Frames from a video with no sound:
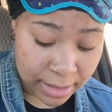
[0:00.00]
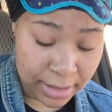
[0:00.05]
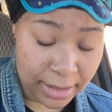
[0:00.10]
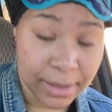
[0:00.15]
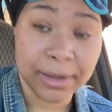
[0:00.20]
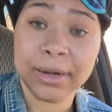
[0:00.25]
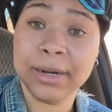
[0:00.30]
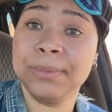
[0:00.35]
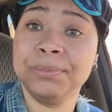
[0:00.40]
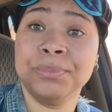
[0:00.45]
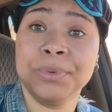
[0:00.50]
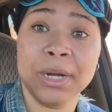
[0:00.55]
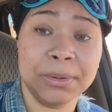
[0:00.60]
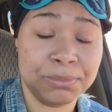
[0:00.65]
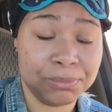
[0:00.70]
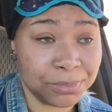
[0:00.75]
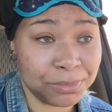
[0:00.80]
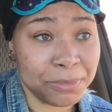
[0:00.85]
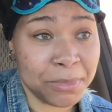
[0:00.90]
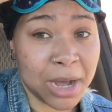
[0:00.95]

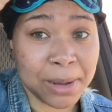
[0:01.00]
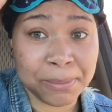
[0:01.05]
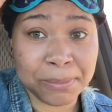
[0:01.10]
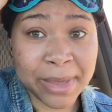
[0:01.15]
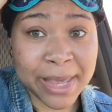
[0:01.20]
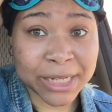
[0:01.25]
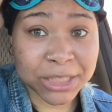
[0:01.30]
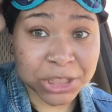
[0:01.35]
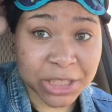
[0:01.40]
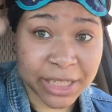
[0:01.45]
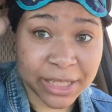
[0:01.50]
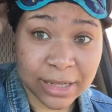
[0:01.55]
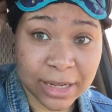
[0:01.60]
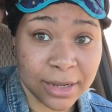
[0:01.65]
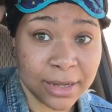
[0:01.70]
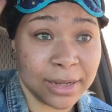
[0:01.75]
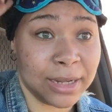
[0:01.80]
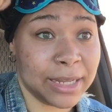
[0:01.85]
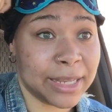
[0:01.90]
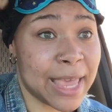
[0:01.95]
A mesh
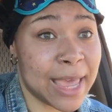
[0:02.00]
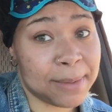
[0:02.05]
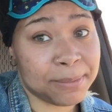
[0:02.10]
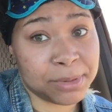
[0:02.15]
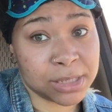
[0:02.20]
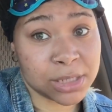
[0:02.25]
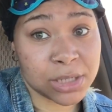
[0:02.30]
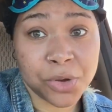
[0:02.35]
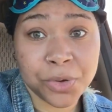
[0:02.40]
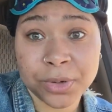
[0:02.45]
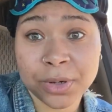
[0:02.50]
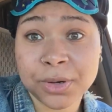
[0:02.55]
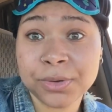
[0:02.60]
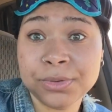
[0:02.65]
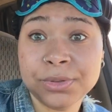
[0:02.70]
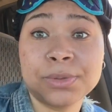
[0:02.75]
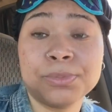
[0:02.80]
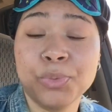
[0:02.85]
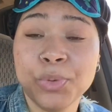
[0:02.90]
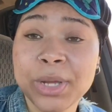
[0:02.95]
cap and sewed
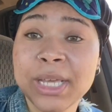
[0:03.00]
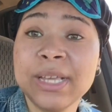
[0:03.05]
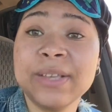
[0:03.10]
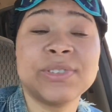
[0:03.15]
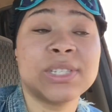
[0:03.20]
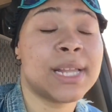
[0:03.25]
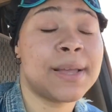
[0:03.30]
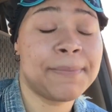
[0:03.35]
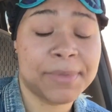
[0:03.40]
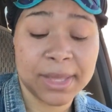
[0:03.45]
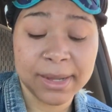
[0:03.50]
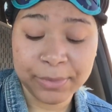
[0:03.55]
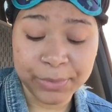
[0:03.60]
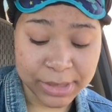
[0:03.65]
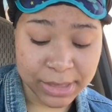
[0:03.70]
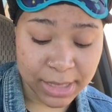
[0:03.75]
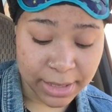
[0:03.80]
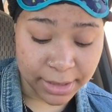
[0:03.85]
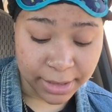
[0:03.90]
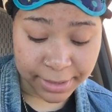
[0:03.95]
on some weave. Something
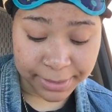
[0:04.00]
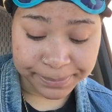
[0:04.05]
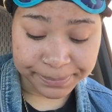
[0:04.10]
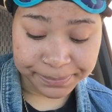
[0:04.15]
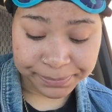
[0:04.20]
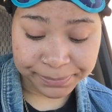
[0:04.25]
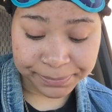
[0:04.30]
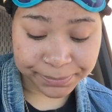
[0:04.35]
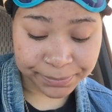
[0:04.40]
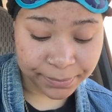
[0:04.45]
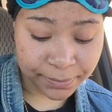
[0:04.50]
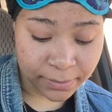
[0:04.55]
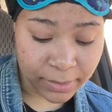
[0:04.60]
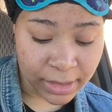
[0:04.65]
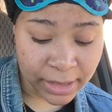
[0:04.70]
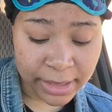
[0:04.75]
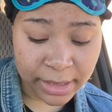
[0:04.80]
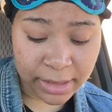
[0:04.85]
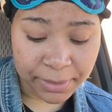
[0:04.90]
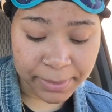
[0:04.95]
was done.
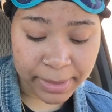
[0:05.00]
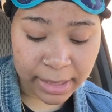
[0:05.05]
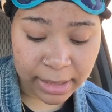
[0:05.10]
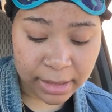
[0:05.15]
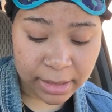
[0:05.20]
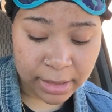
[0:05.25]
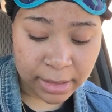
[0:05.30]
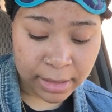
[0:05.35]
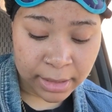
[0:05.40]
Anyway,